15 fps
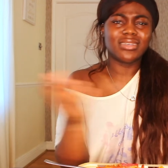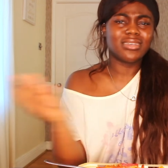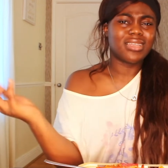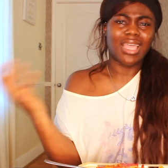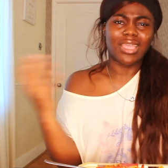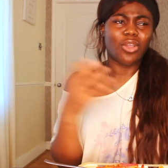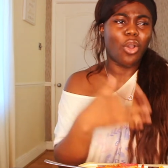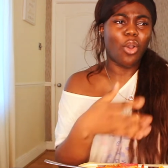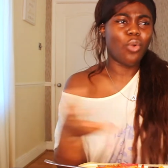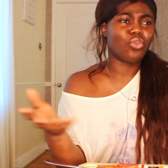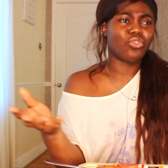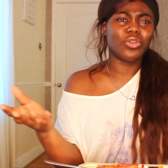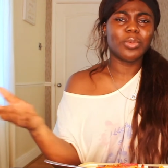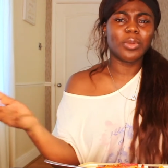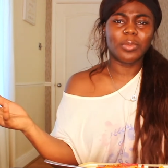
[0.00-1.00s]
like a whole
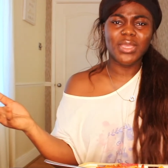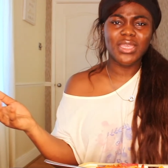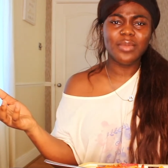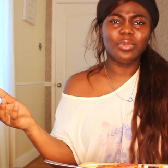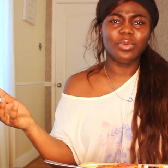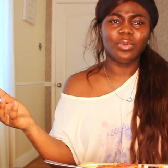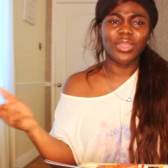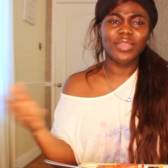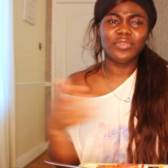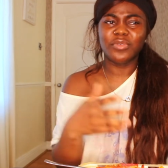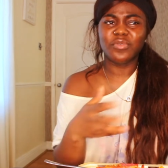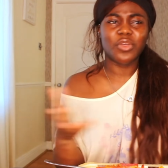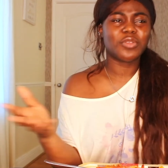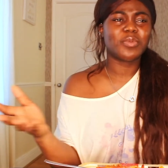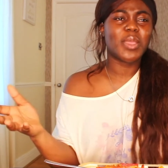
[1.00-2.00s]
group of people, even
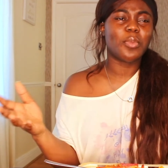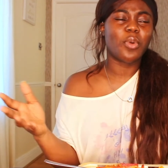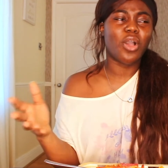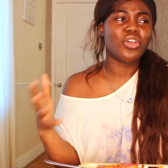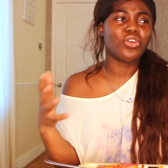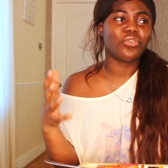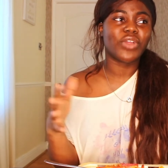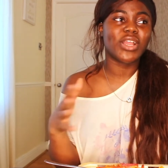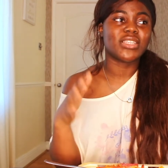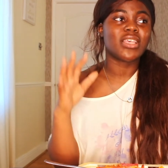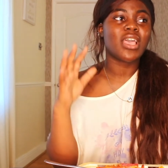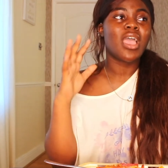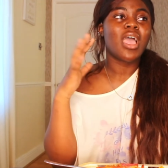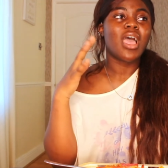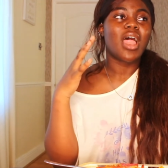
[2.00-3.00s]
if those people are your friends.
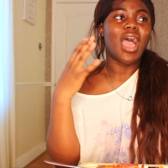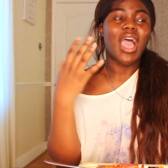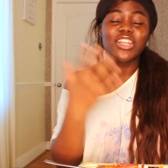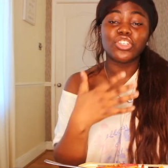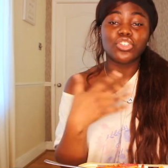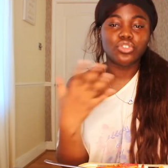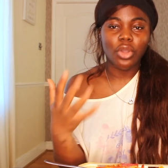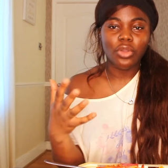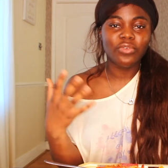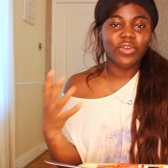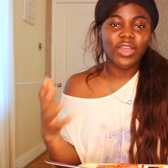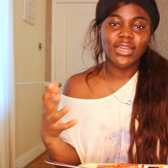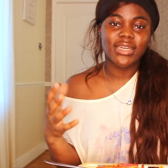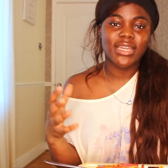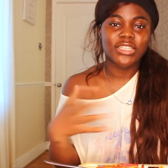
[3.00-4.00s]
I just don't
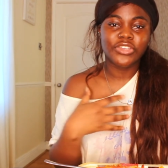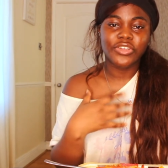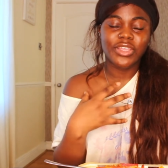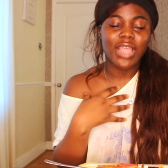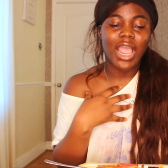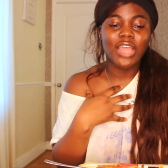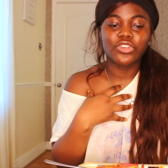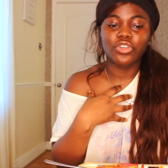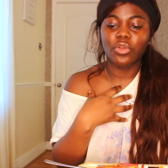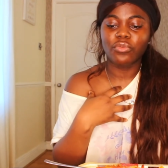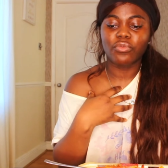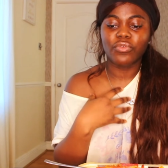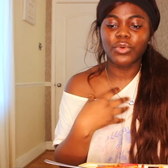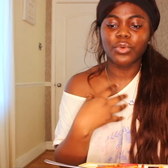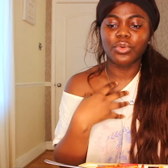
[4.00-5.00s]
find it necessary. I don't
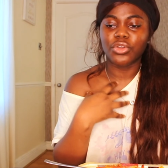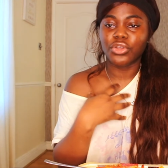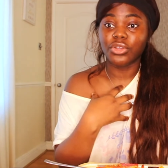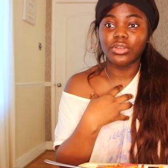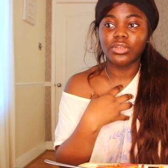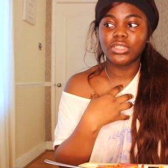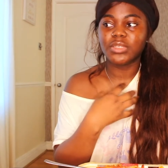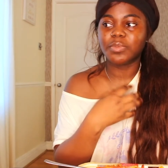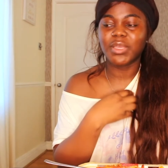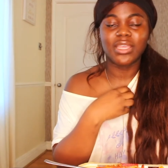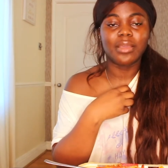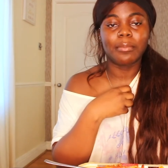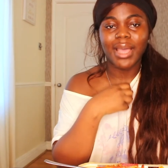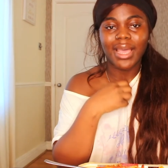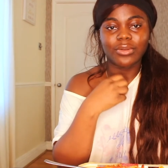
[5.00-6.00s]
feel good
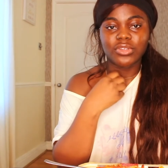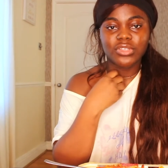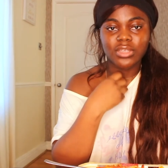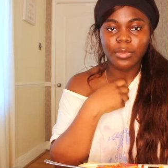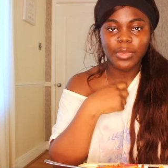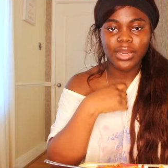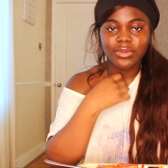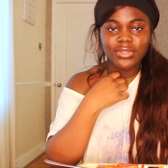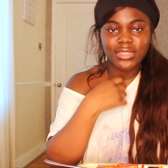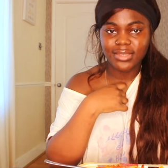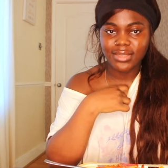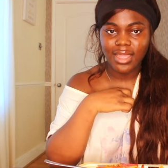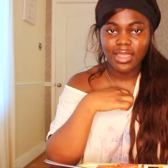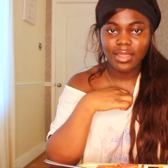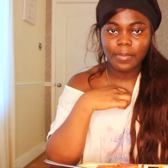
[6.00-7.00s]
speaking bad on someone else's
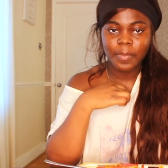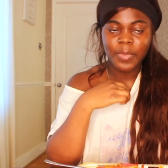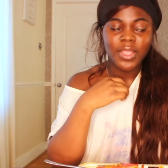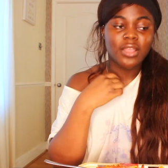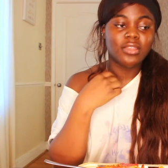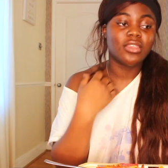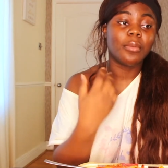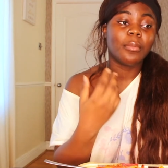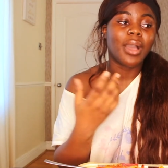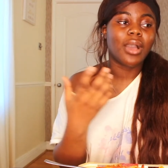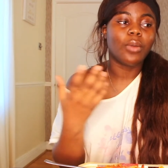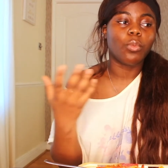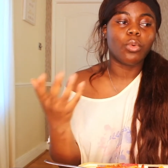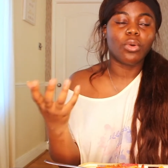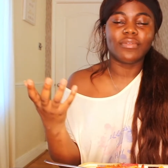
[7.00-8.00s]
name, no
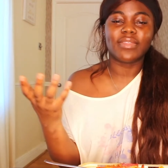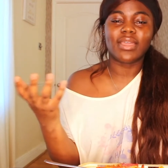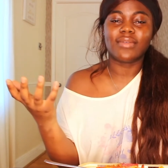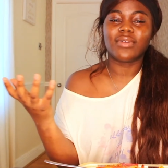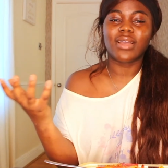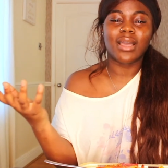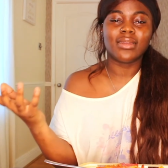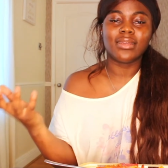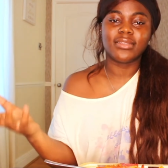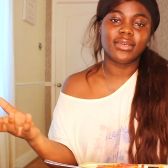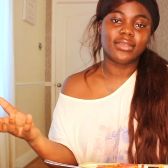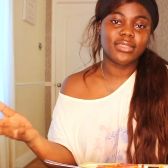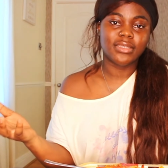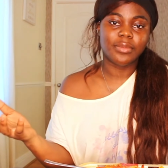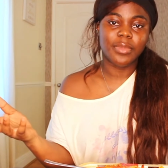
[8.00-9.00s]
matter what they've kind of
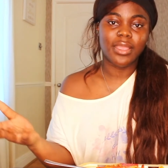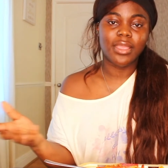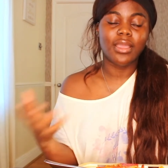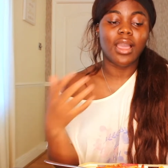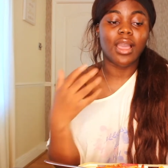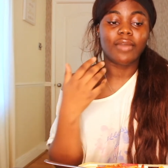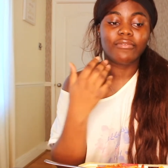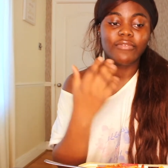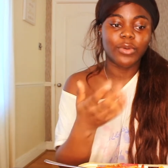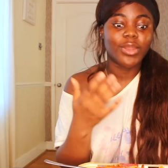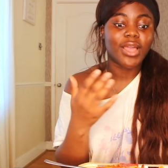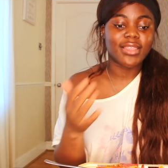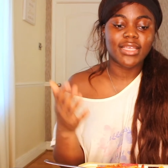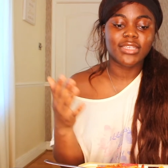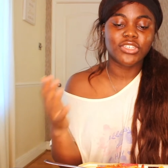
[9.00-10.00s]
done to me. I feel
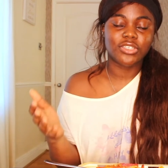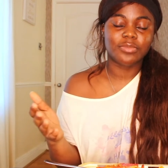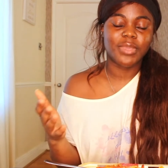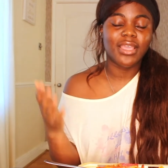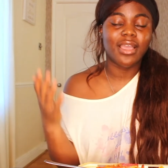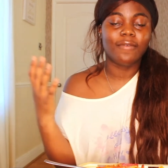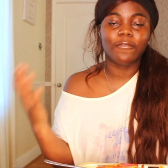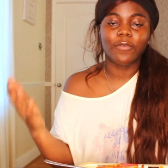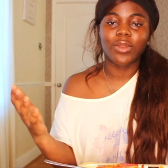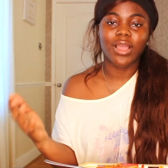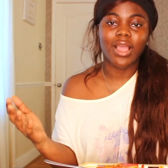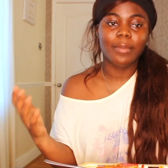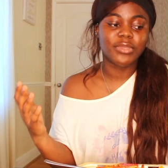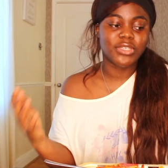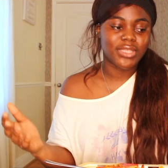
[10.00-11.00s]
like that's just me. I feel
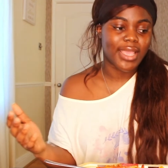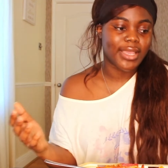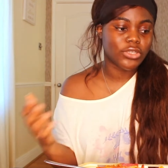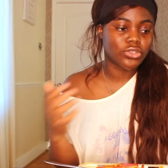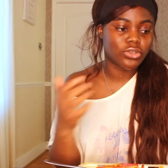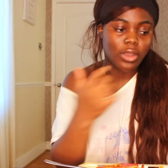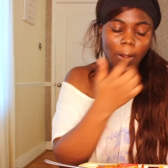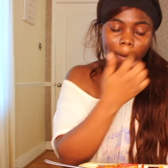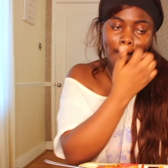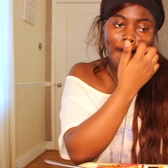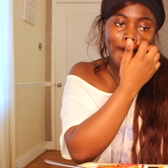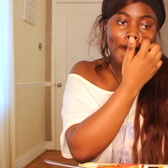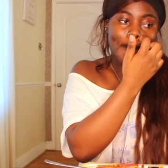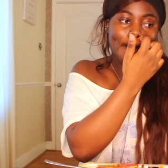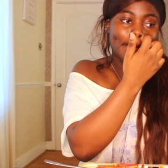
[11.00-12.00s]
like I'm just extra.
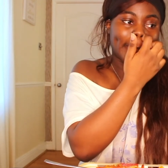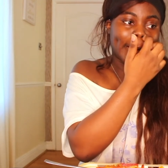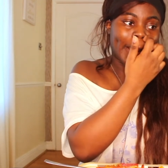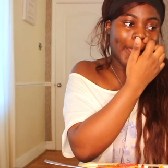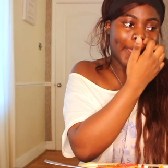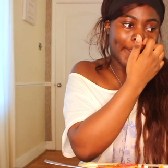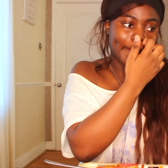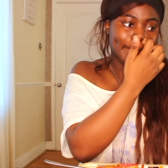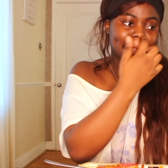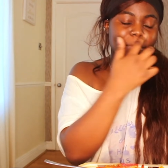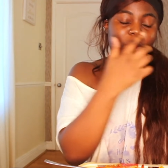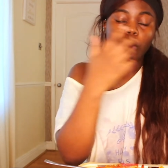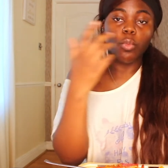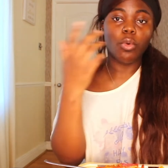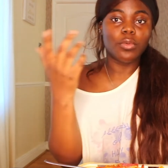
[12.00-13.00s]
But like,
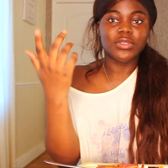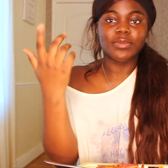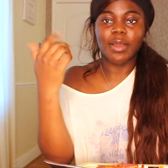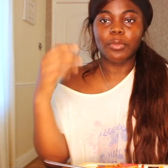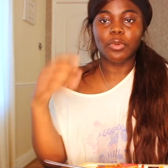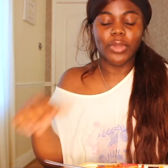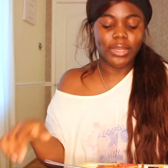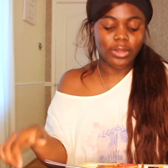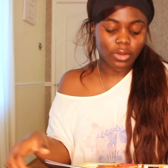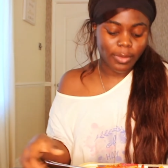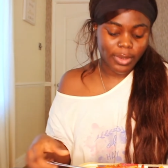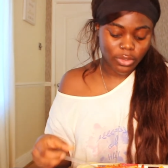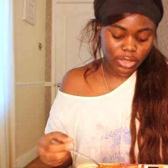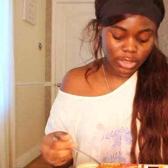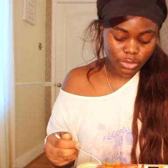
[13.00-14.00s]
what was my point? Oh
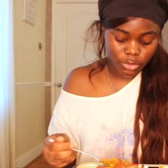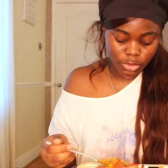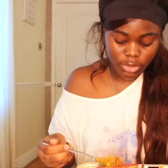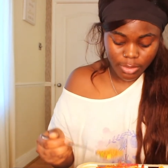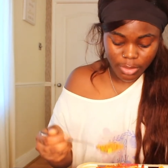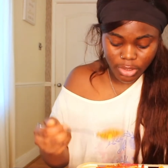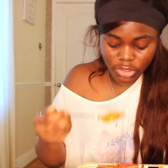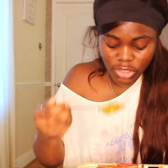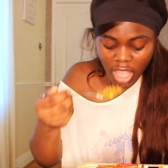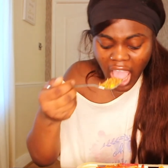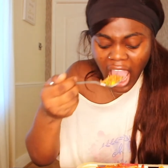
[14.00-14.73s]
my God, I talk too much.